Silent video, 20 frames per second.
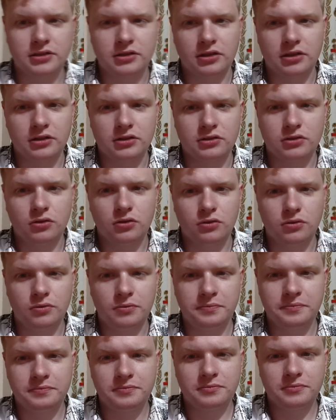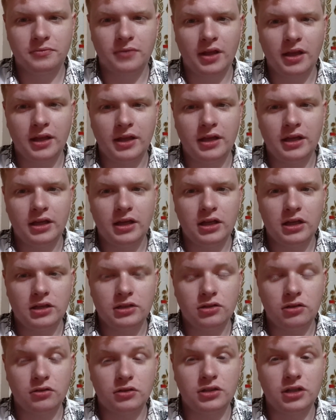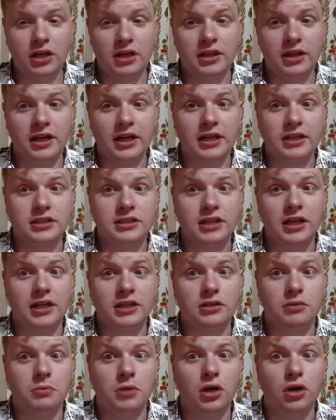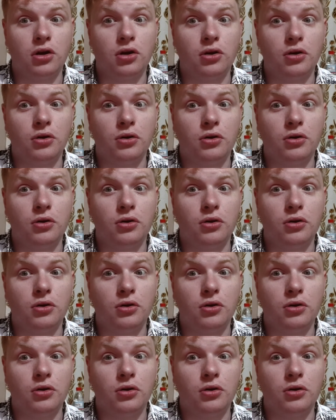so it's cool. So on to the next day tomorrow,